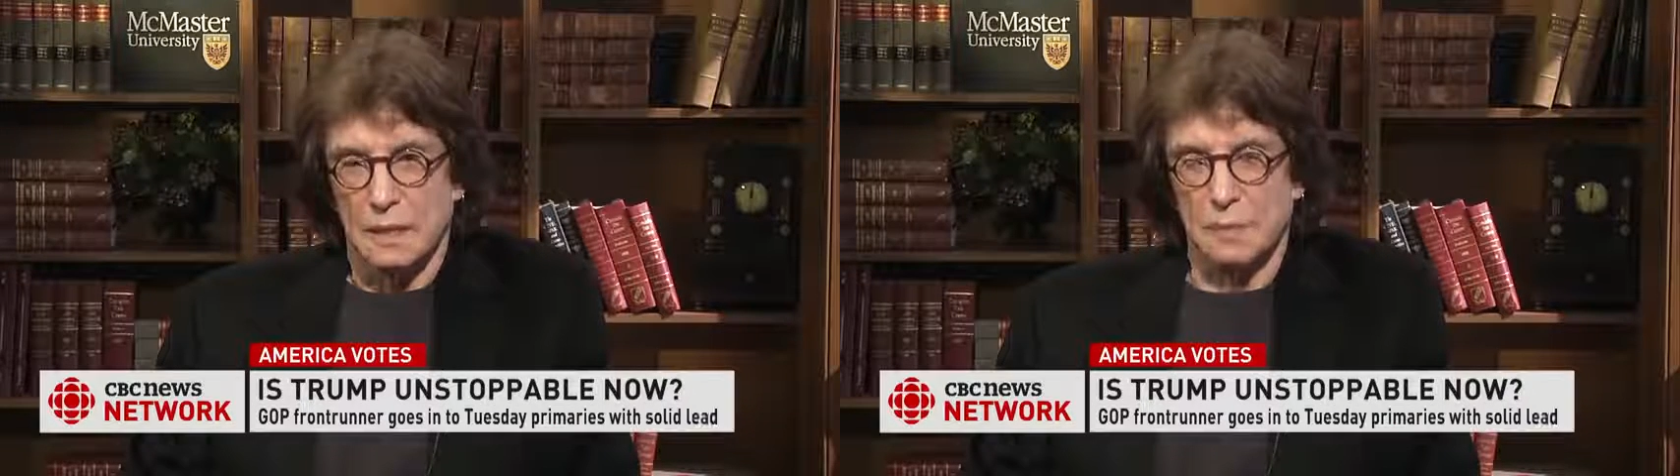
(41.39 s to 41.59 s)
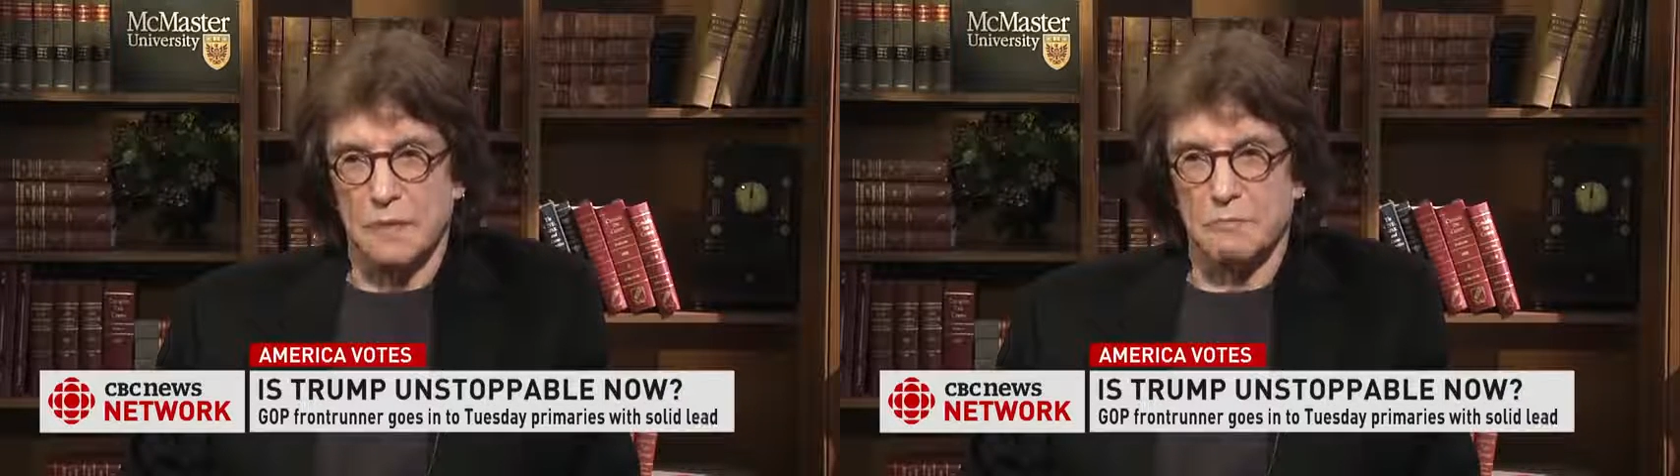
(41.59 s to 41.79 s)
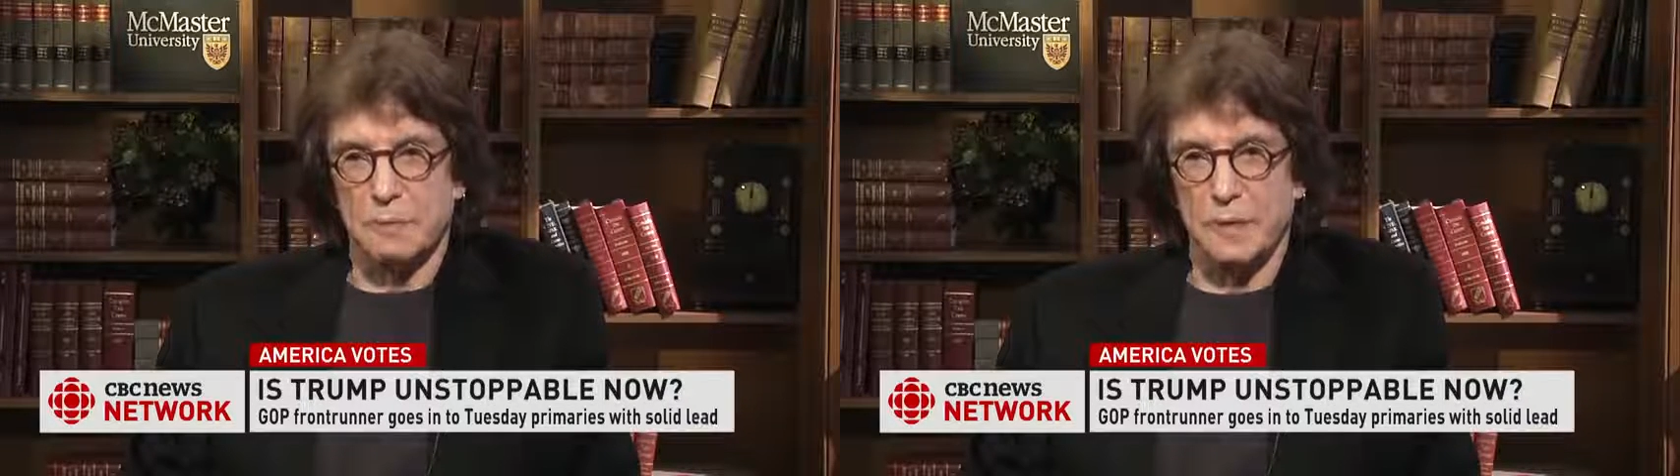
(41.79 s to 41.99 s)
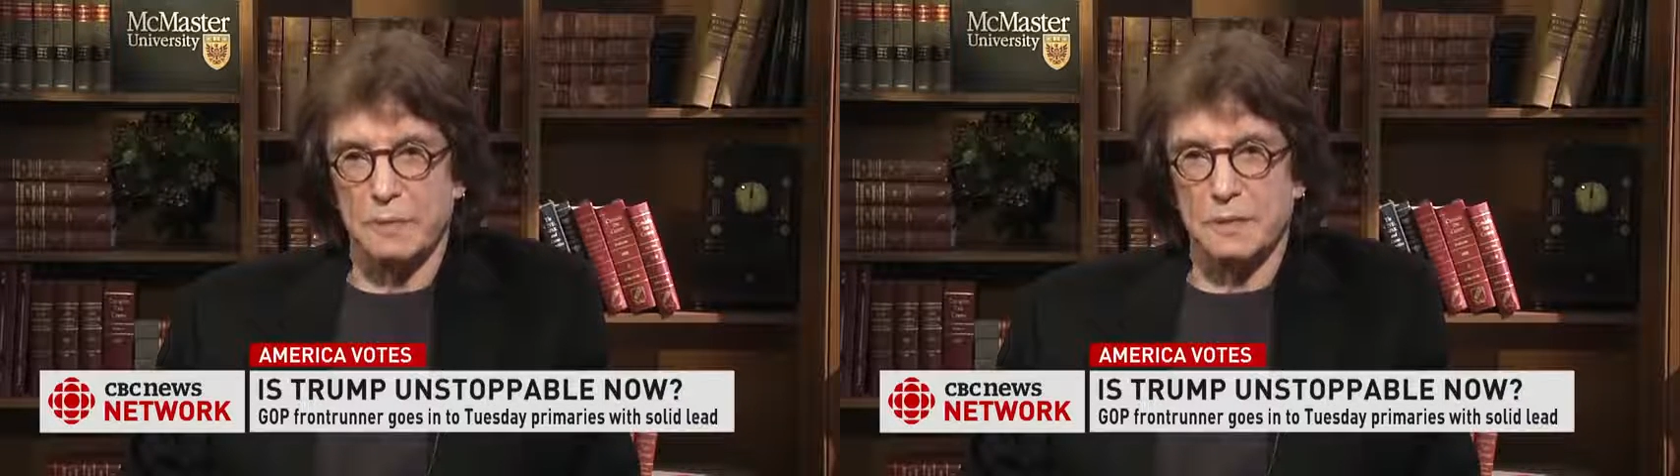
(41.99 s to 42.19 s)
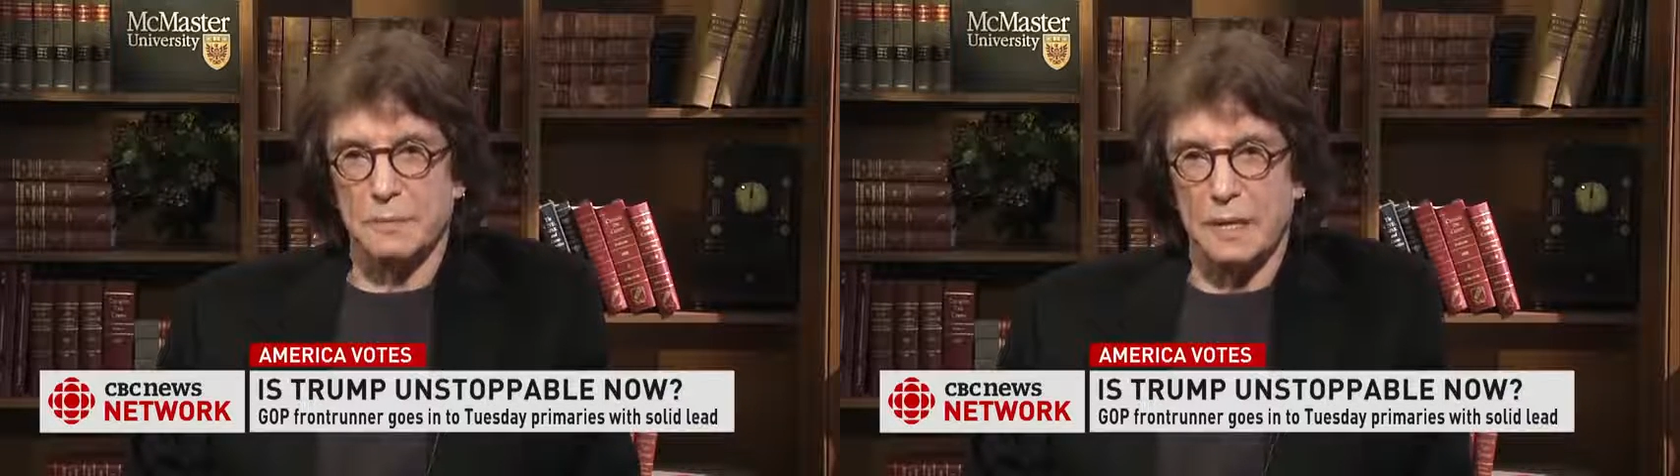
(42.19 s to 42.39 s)
I mean, the
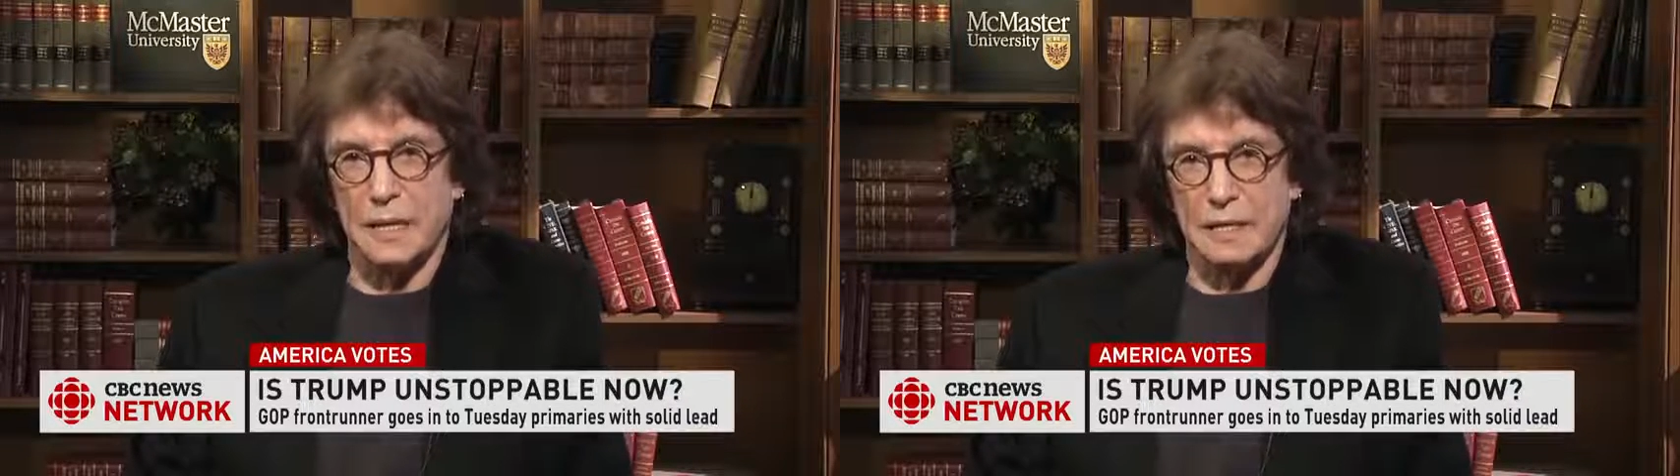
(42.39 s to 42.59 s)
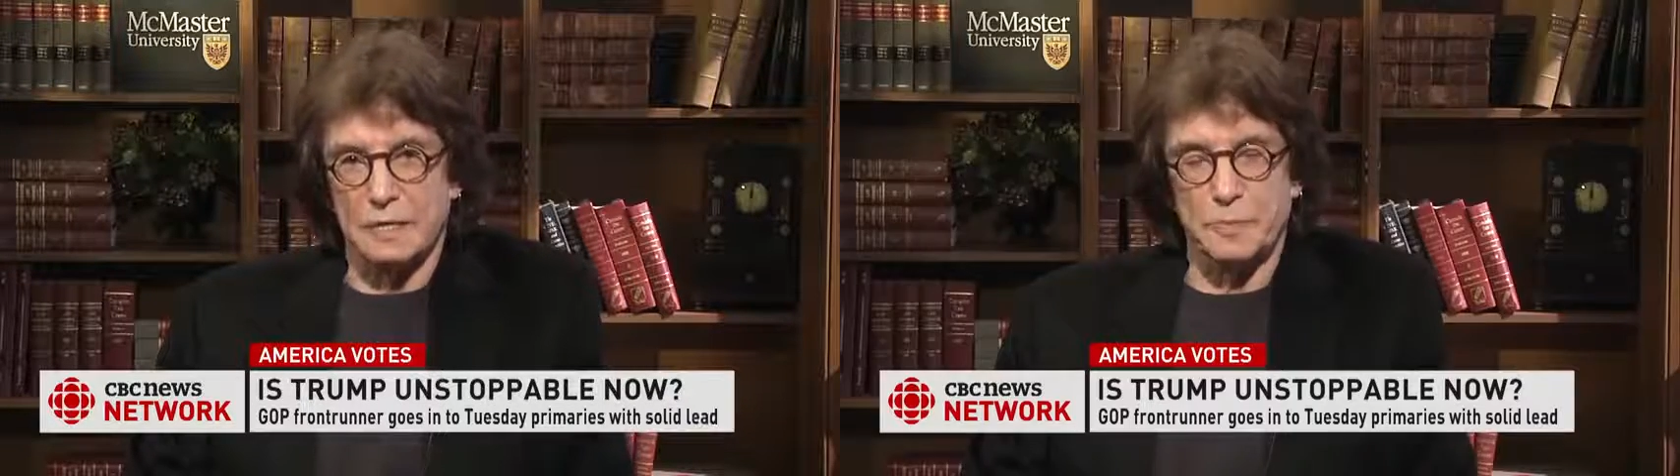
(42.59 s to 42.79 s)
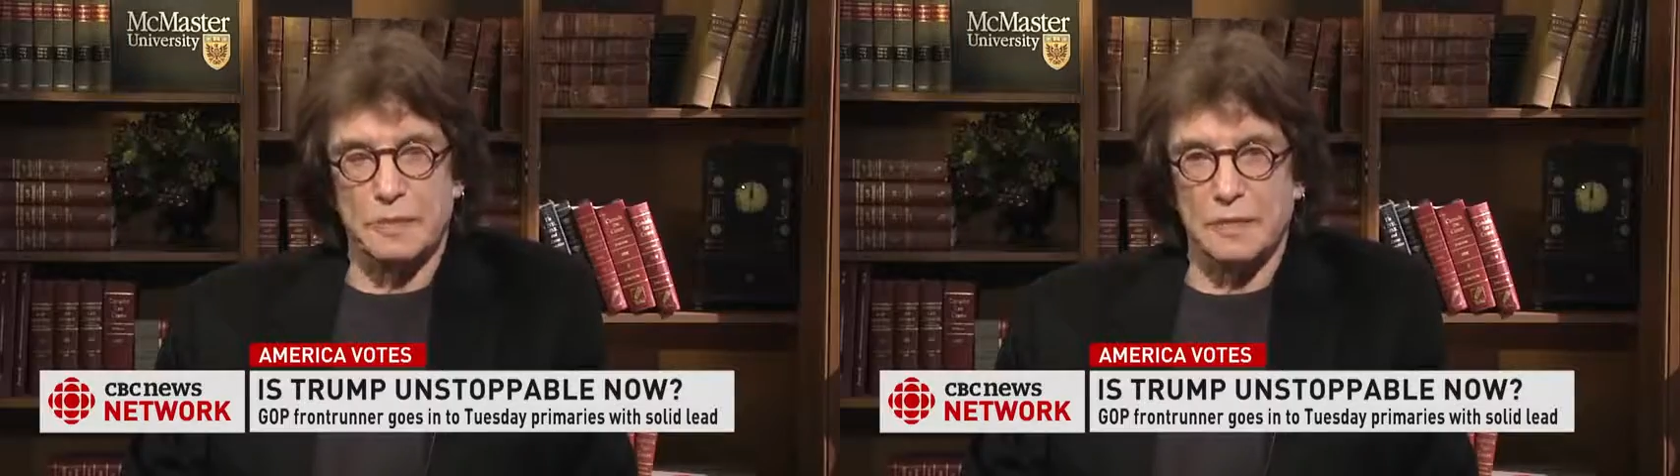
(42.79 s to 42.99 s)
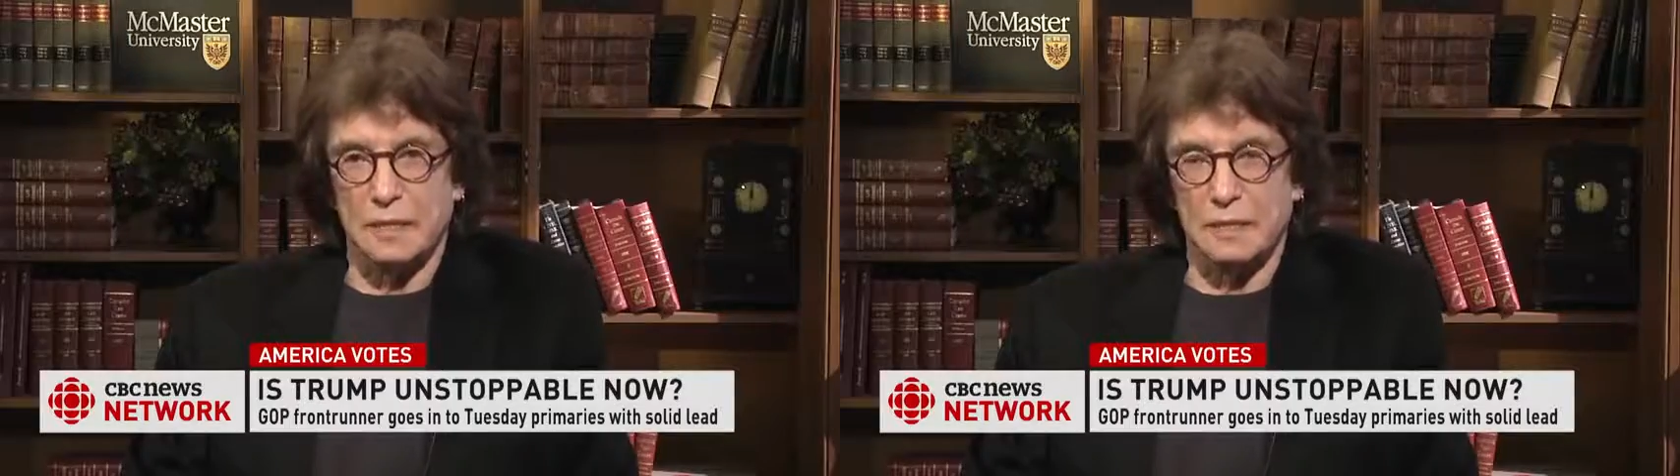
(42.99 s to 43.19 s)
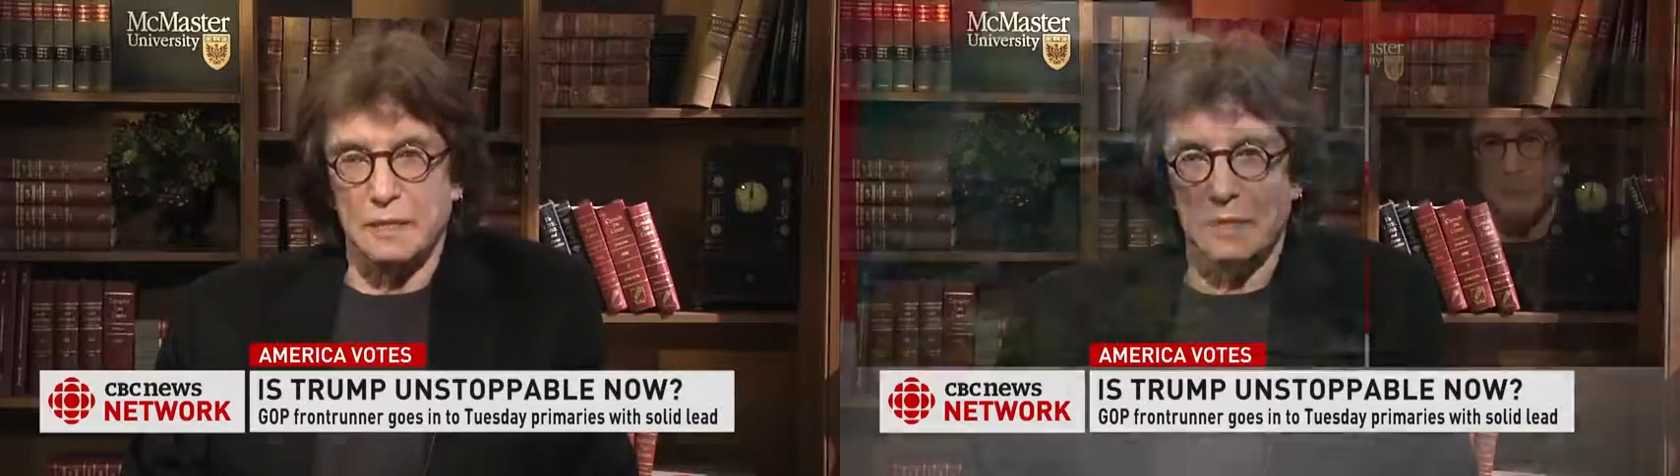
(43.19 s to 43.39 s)
Republican Party has been telling